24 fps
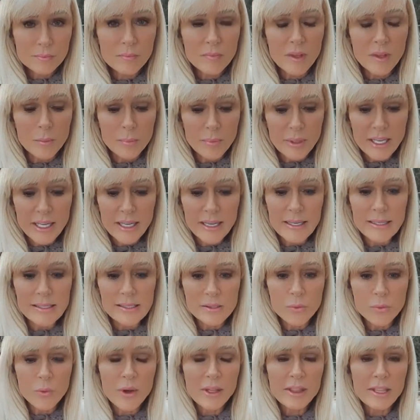
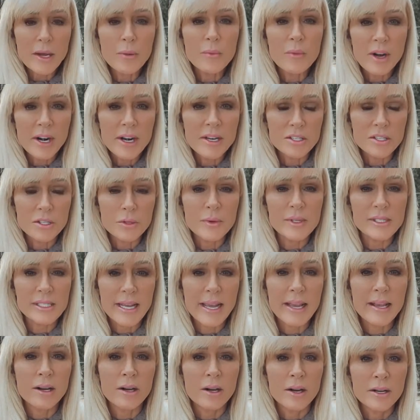because what they want to do is
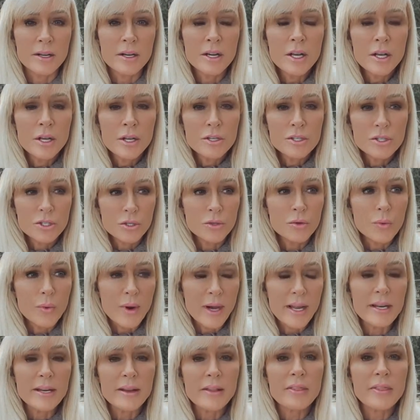hang on to
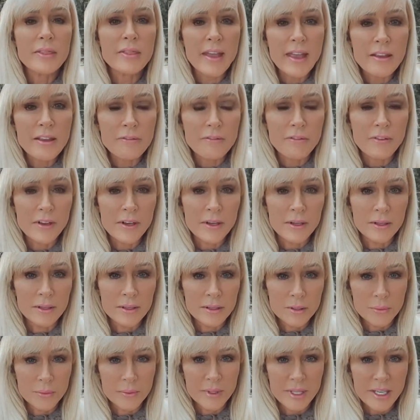what they feel
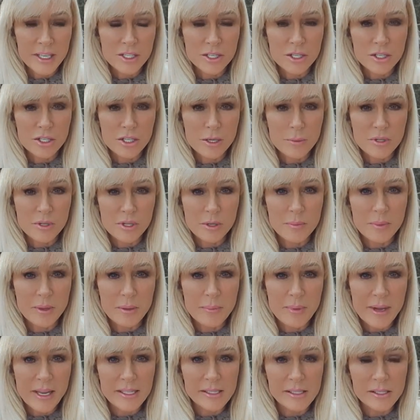the relationship should be
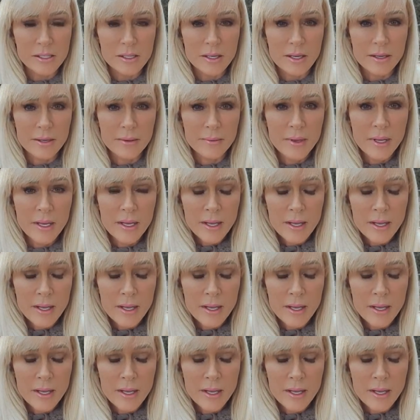based on.